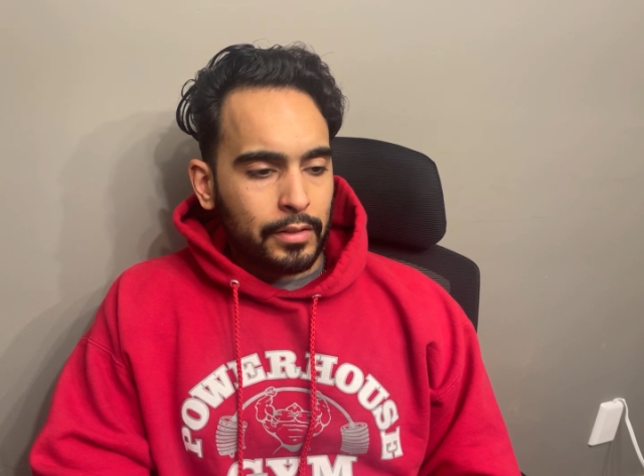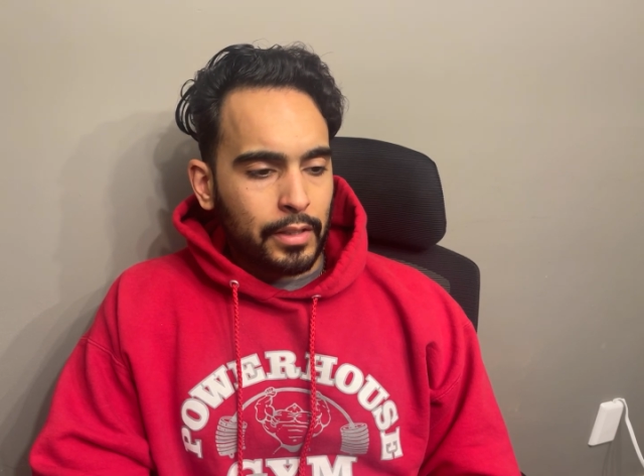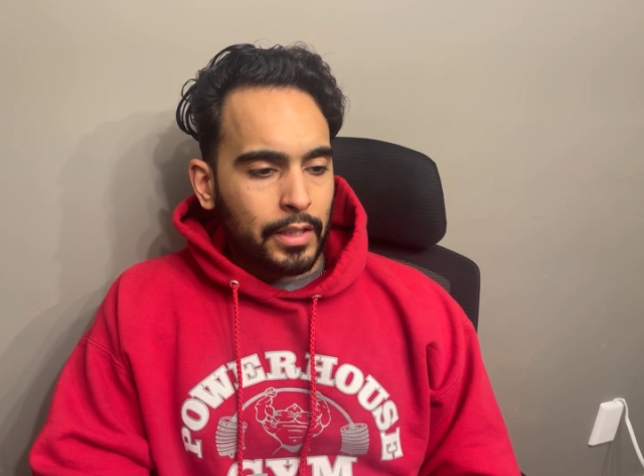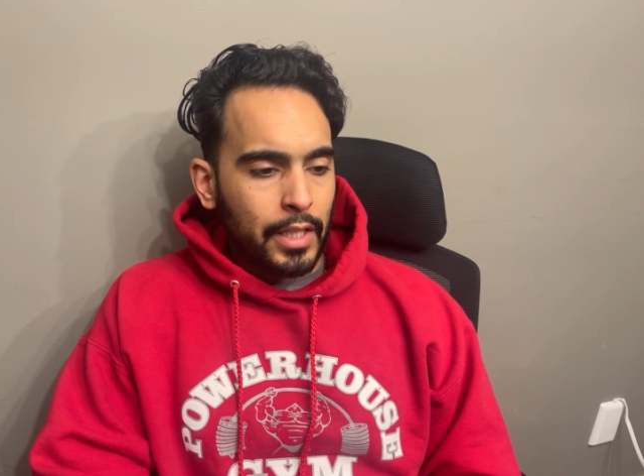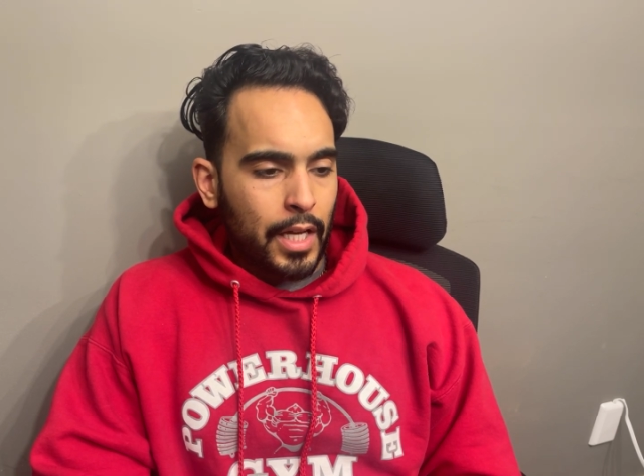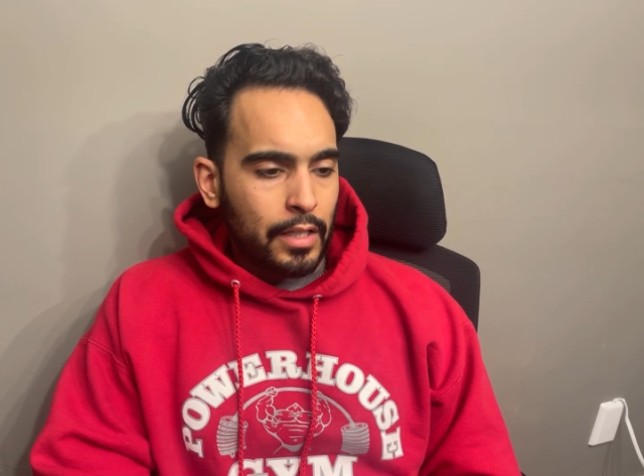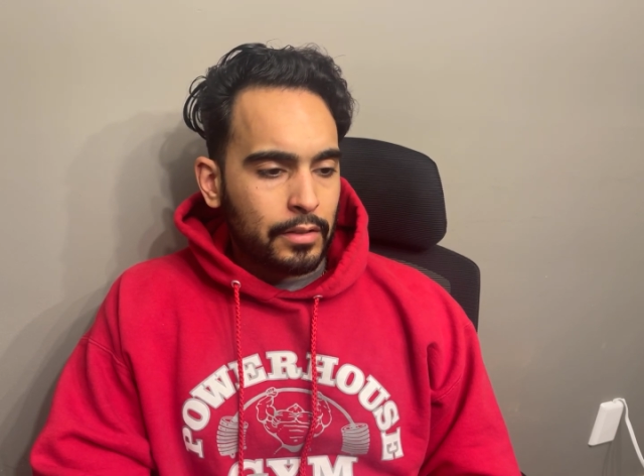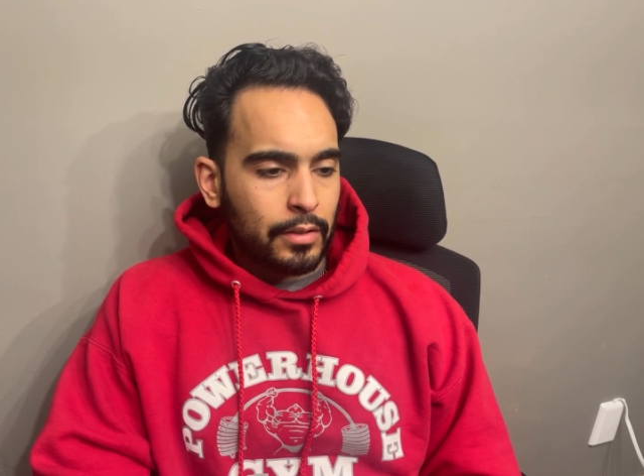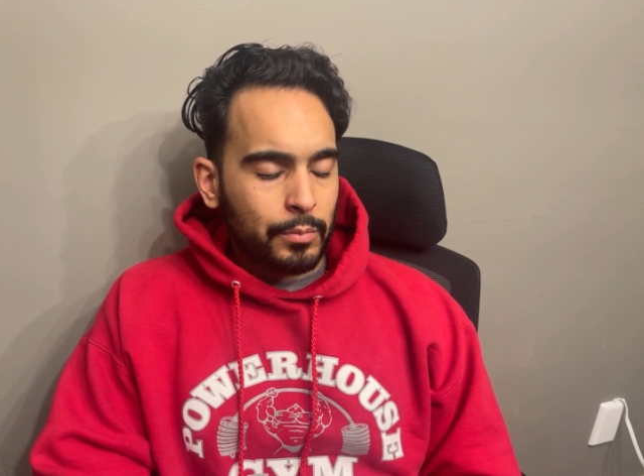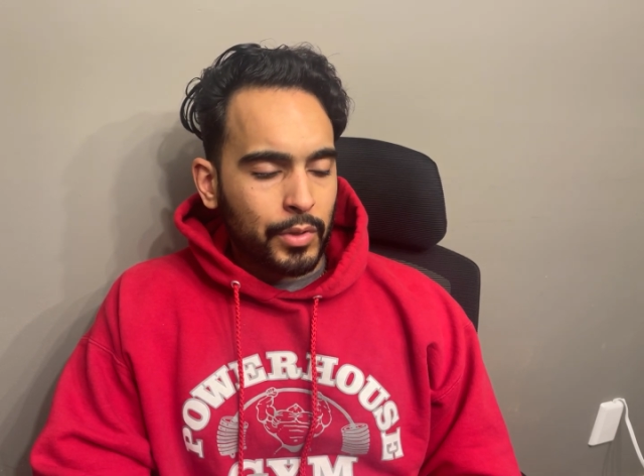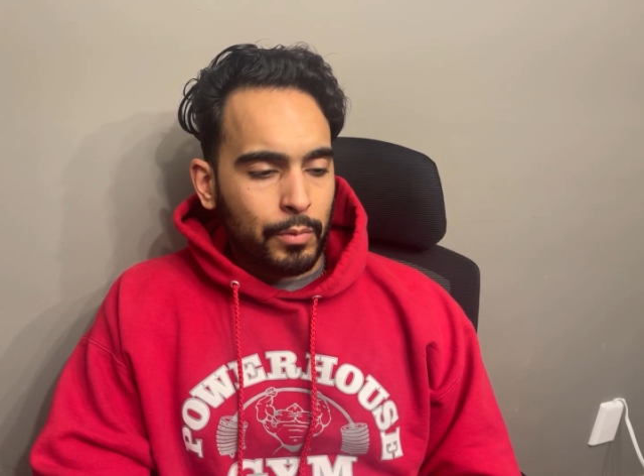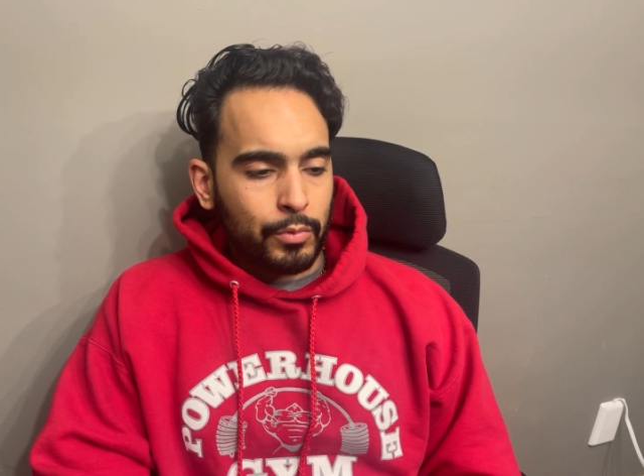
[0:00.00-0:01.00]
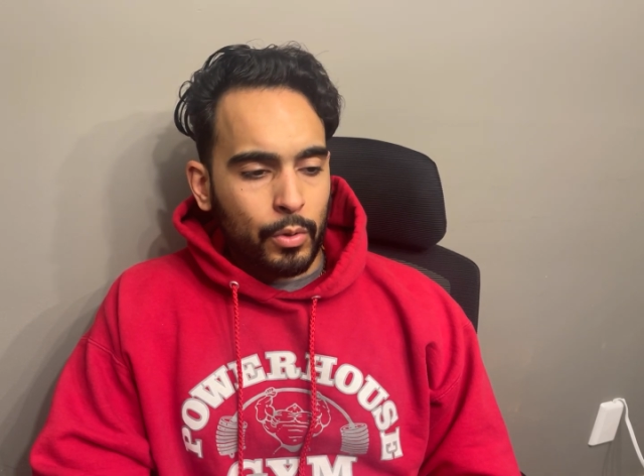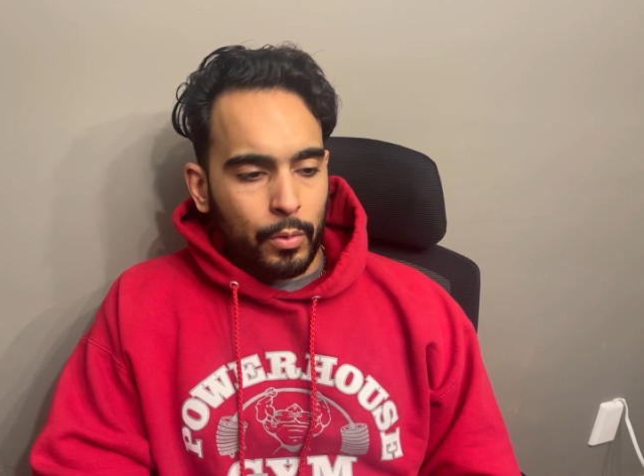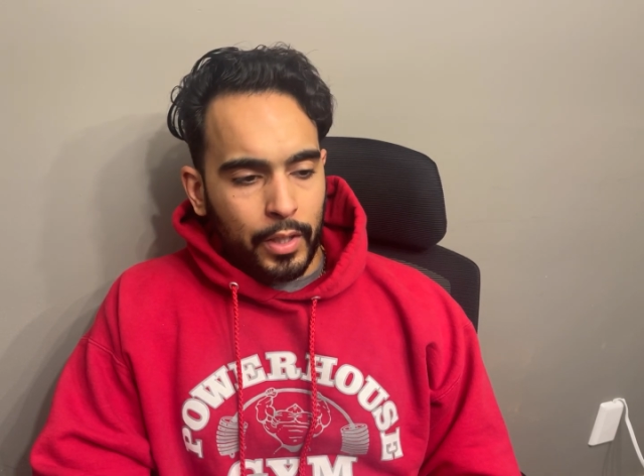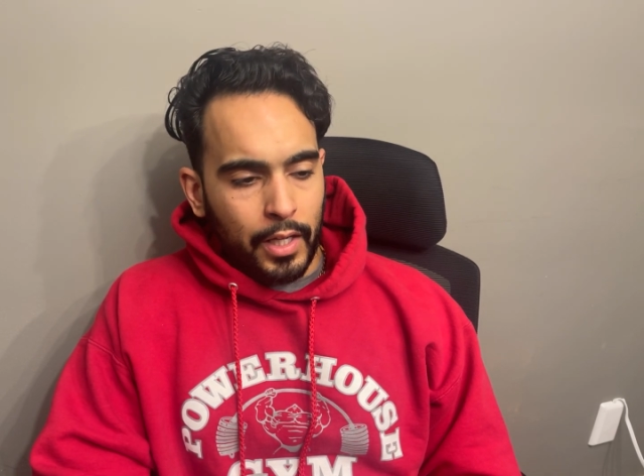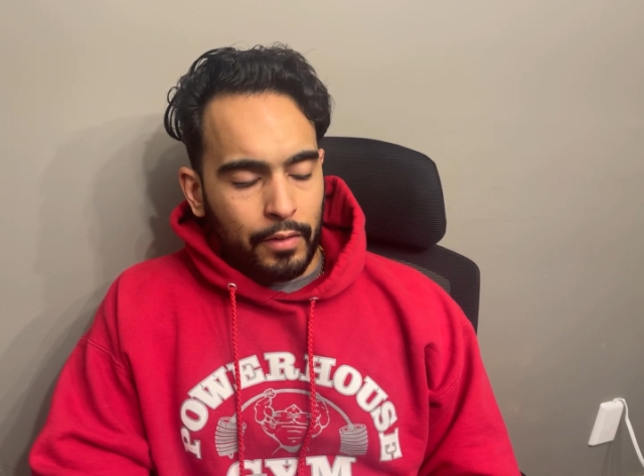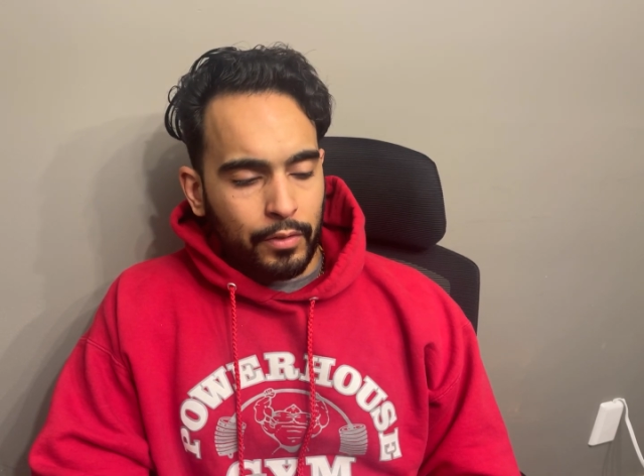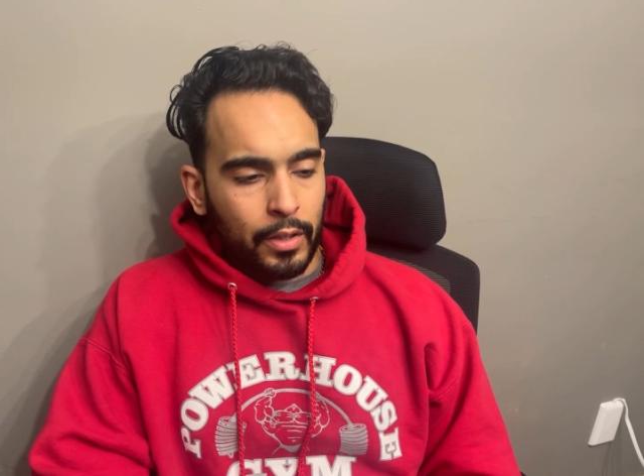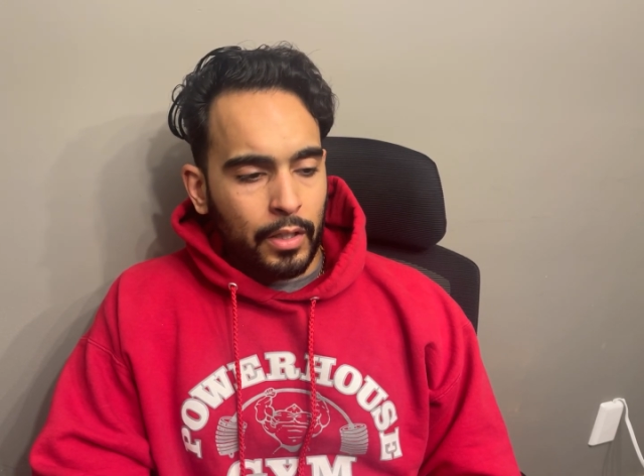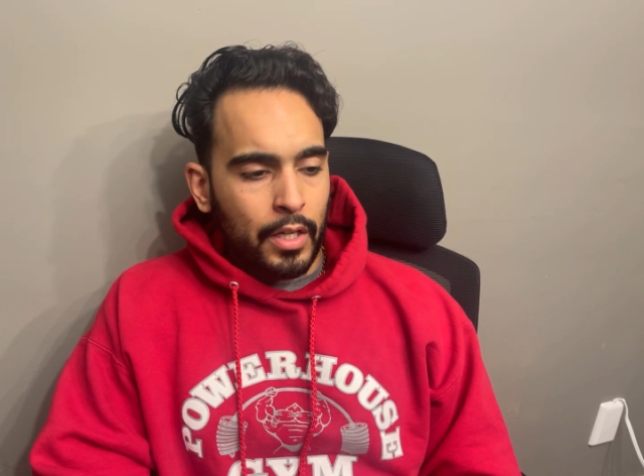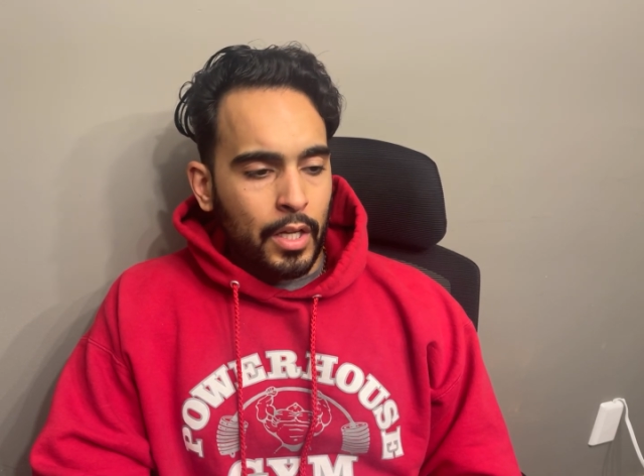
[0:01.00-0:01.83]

like that, and sometimes going heavy.